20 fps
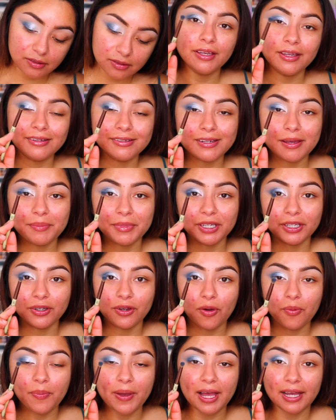And I'm going to
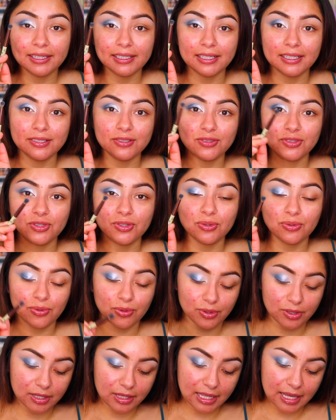go back into
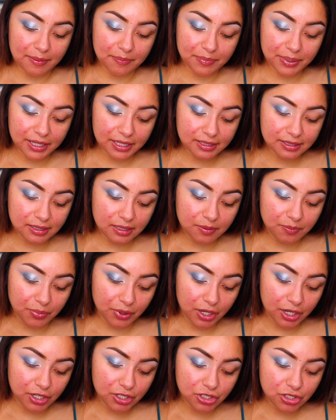that pixie
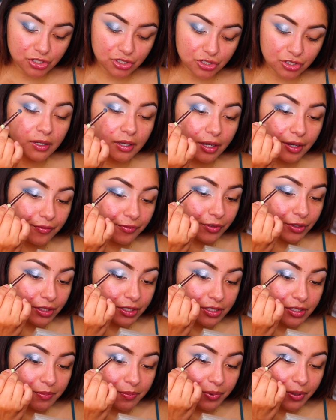brush and really
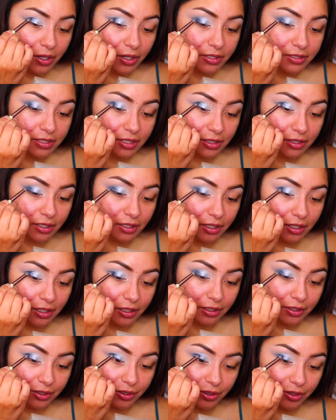deposit the
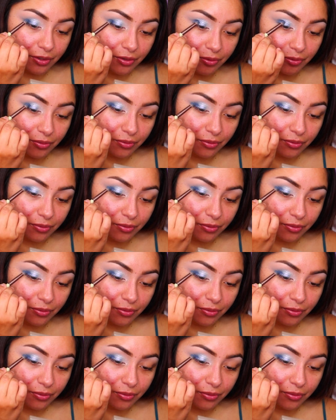color